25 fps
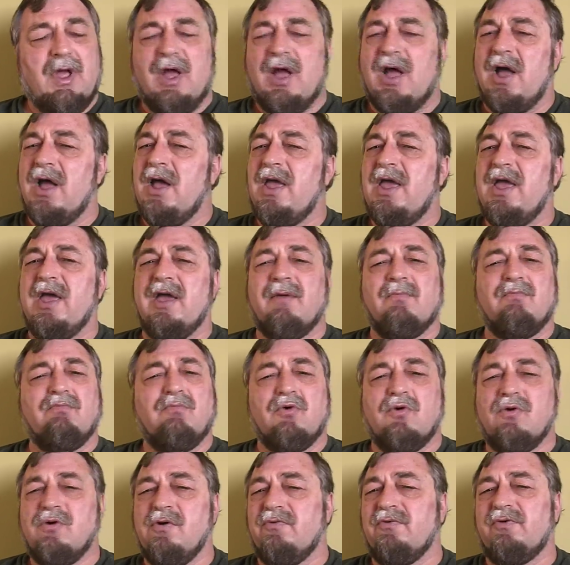I have
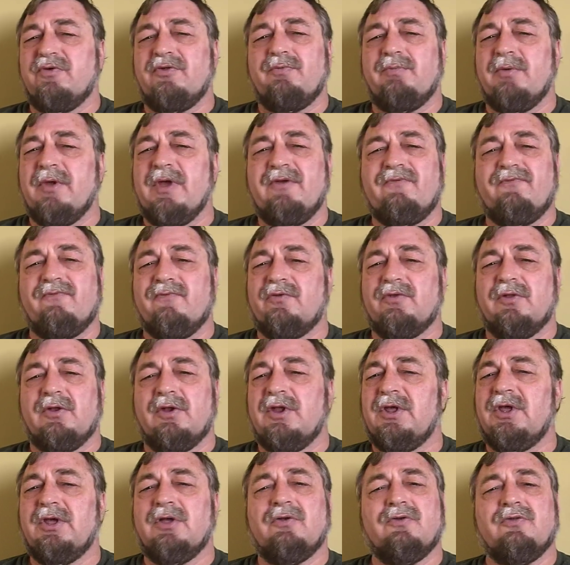more respect for the
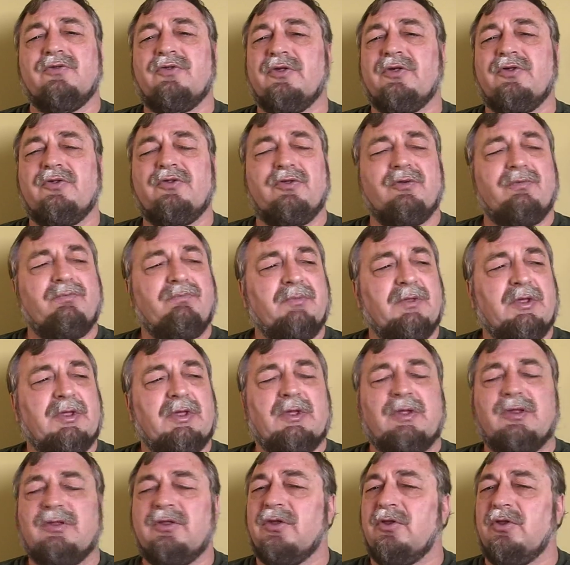legal system
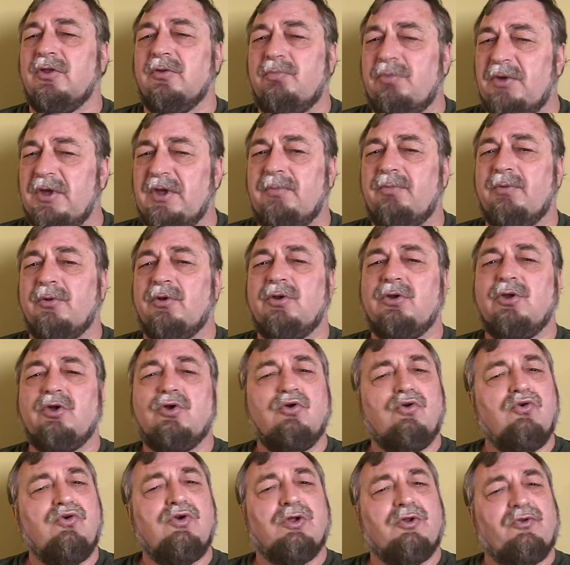than the people
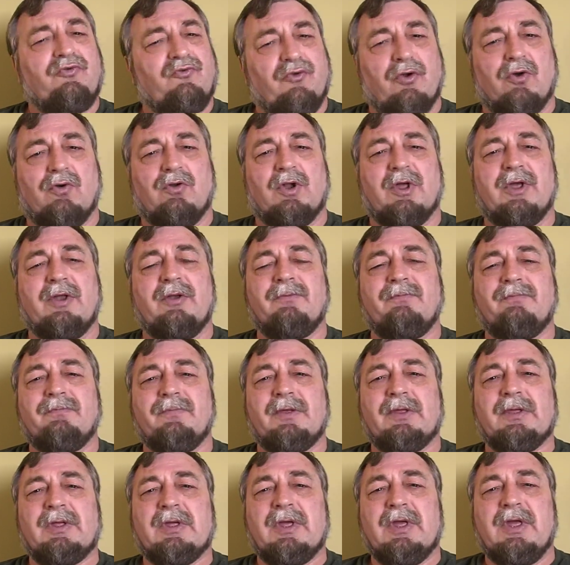who control it.
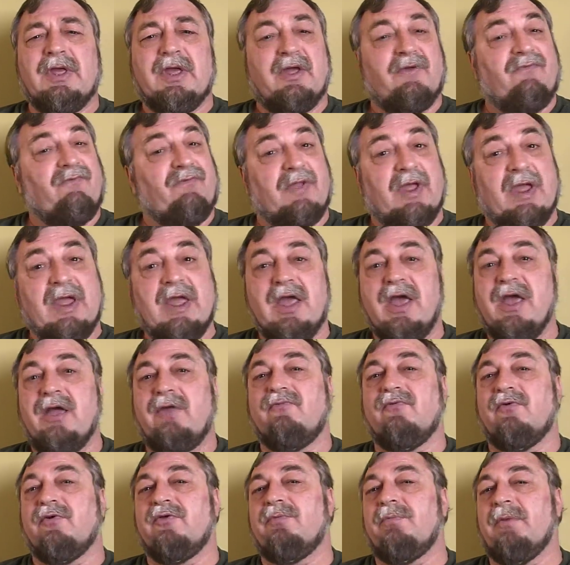If they
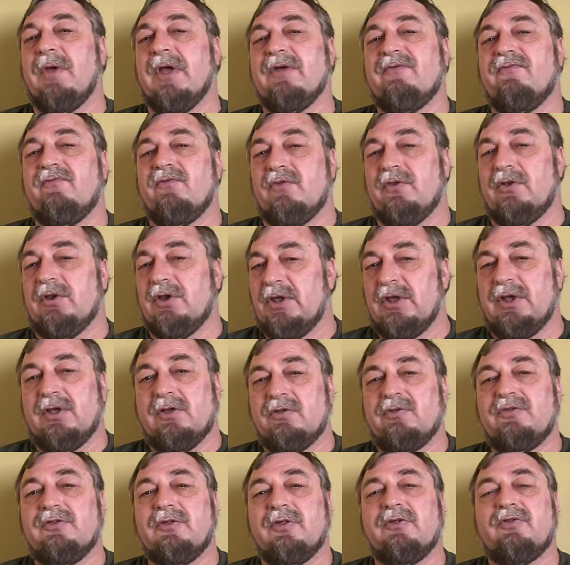had respect for the
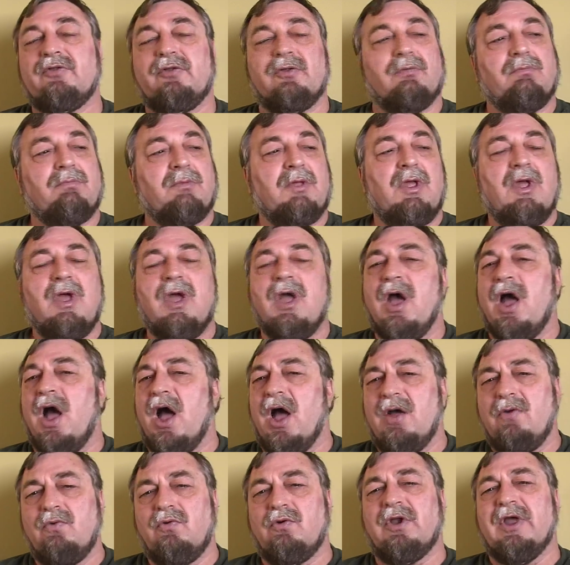legal system,
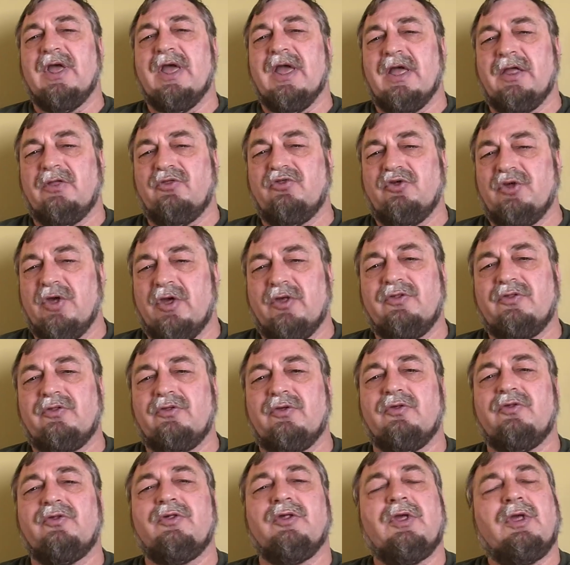I would have had
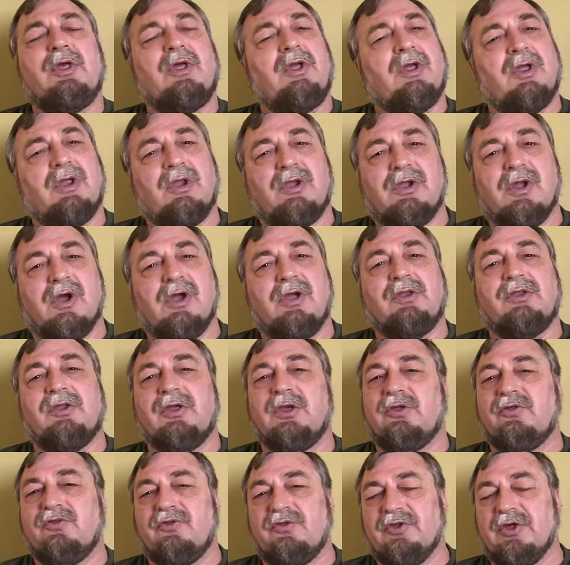justice in
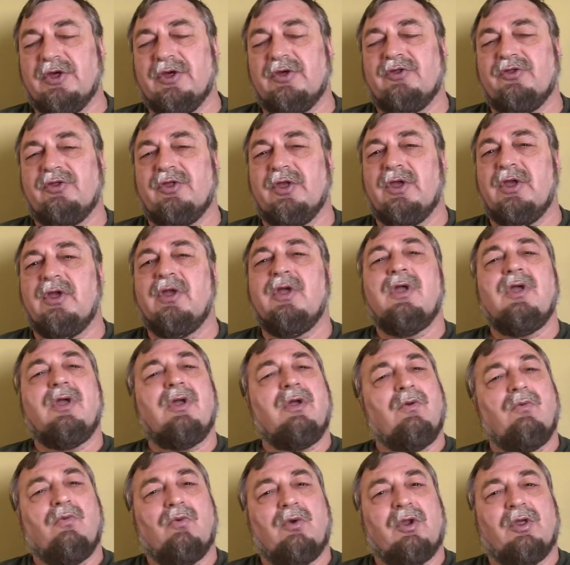1960
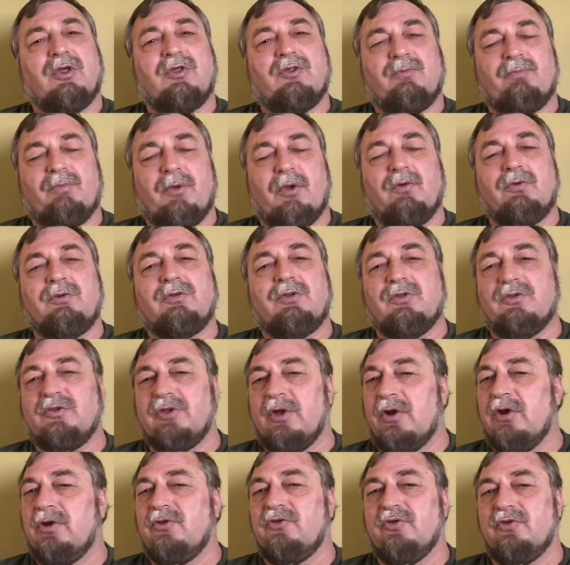when I spoke to
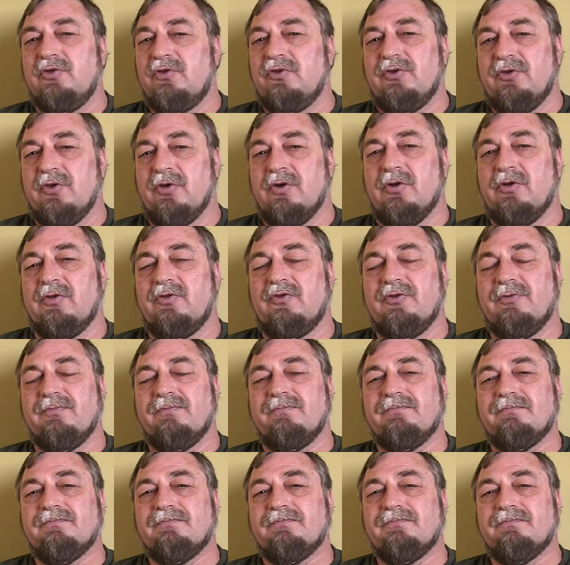Sergeant Sturge.